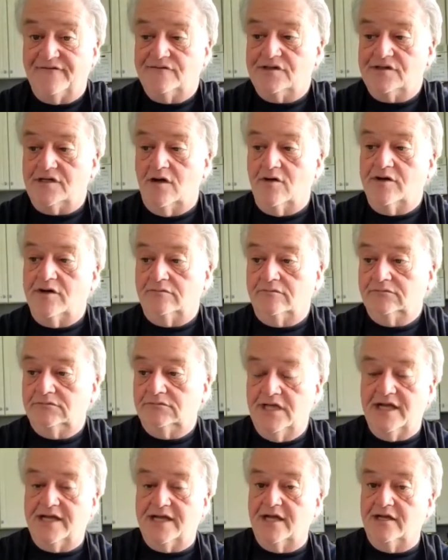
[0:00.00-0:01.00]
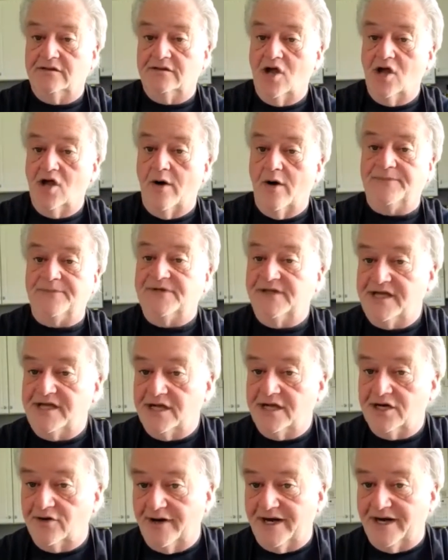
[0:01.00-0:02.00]
so it can go up to the
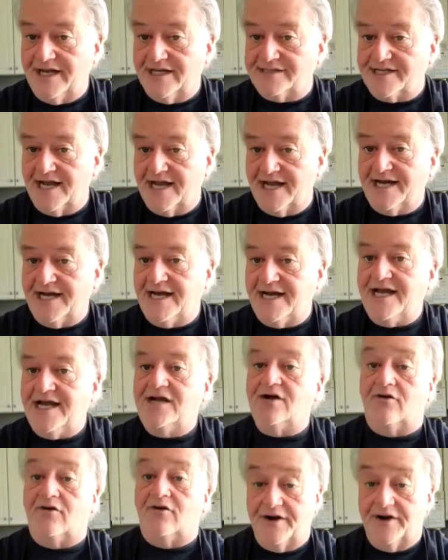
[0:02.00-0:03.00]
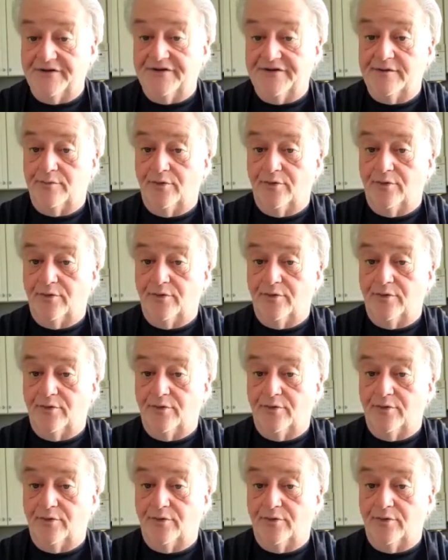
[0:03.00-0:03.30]
ingredients I need or under the